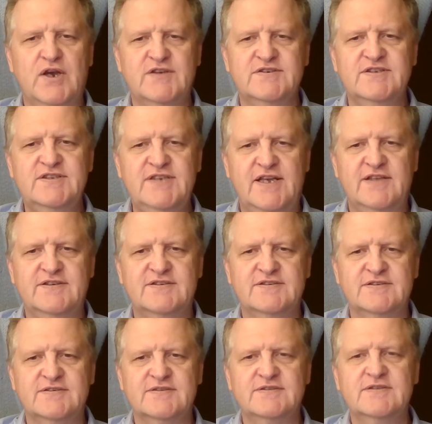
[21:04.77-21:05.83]
present
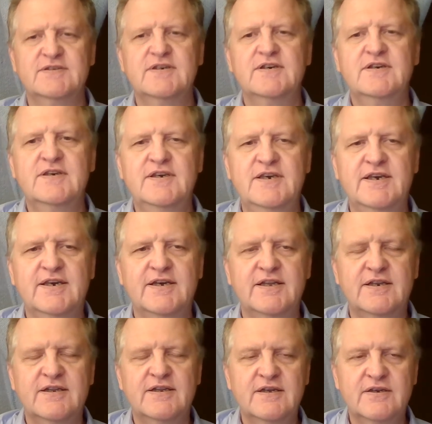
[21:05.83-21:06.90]
tenses
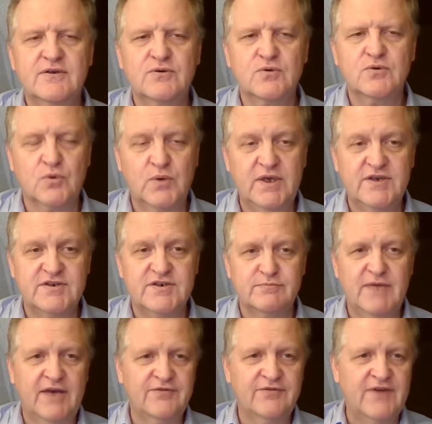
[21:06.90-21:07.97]
in
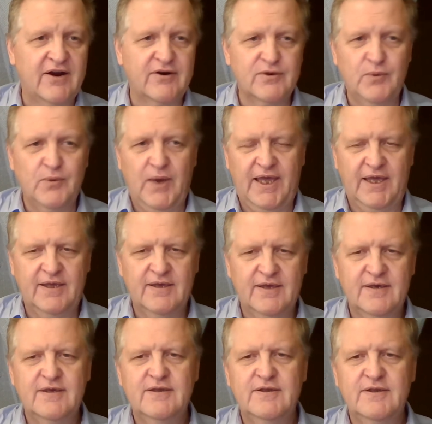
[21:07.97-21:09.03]
Norwegian. By far and away,
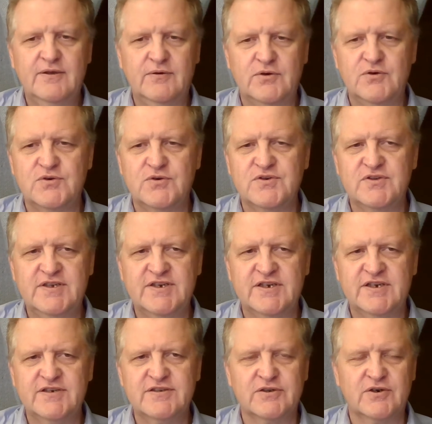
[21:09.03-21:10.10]
you usually
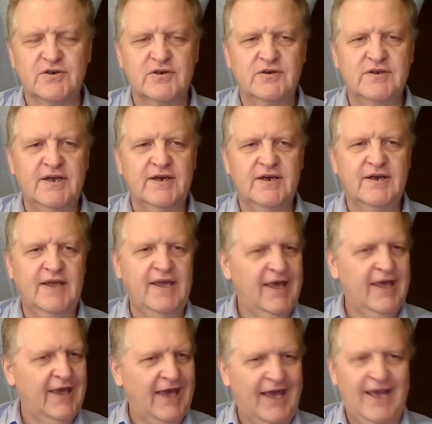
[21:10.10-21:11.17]
just learn to
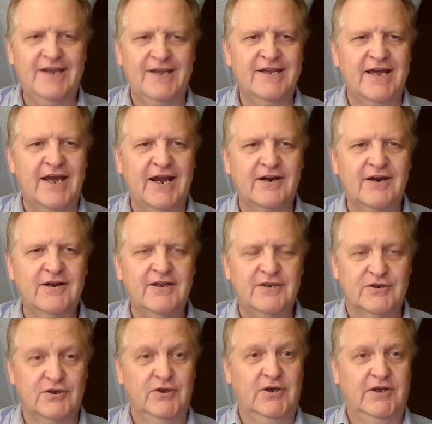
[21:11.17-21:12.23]
add an R and
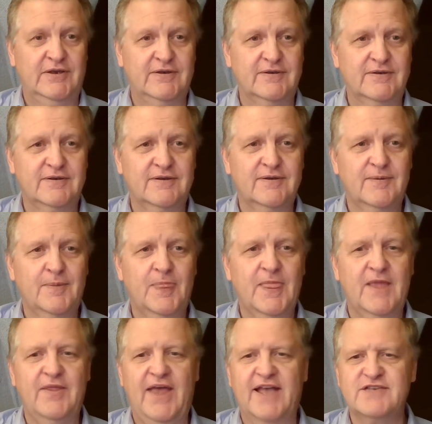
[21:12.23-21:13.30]
you're good.
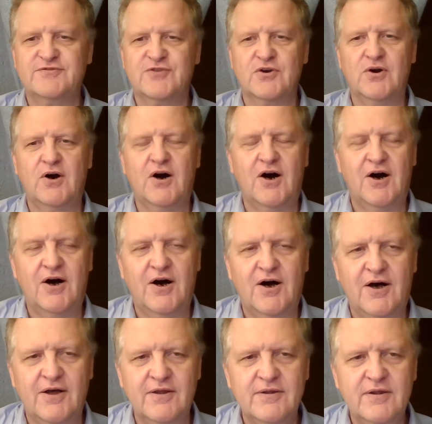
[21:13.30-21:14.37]
And that's for
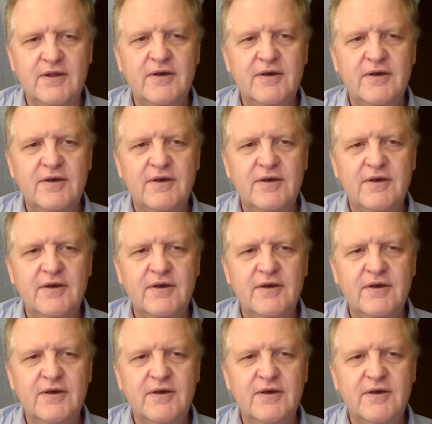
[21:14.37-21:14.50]
all